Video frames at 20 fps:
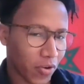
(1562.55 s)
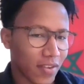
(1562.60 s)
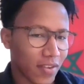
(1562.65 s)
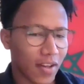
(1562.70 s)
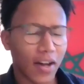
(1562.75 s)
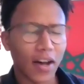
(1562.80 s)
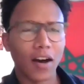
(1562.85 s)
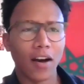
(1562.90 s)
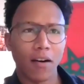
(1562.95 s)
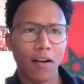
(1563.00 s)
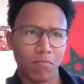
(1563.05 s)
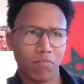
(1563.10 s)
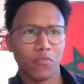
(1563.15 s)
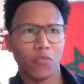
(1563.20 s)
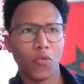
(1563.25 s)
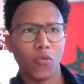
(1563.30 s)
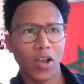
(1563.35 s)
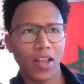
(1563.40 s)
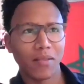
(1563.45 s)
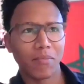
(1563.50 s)
people now
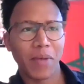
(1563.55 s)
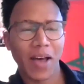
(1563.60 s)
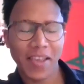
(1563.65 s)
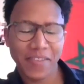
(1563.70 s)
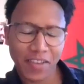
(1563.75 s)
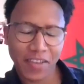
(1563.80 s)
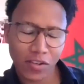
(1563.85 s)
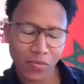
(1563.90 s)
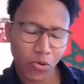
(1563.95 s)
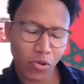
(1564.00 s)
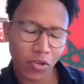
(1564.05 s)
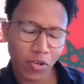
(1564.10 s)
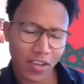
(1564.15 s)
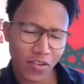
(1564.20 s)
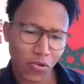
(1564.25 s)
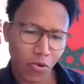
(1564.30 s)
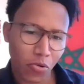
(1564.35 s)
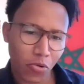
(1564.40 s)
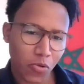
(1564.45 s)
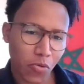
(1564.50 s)
are doing, which is
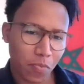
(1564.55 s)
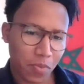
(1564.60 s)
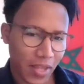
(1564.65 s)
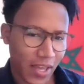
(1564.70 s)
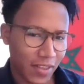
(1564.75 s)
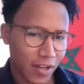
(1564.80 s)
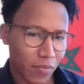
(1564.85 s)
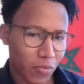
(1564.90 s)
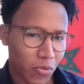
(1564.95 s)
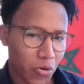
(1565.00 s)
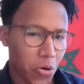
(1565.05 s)
sandboarding,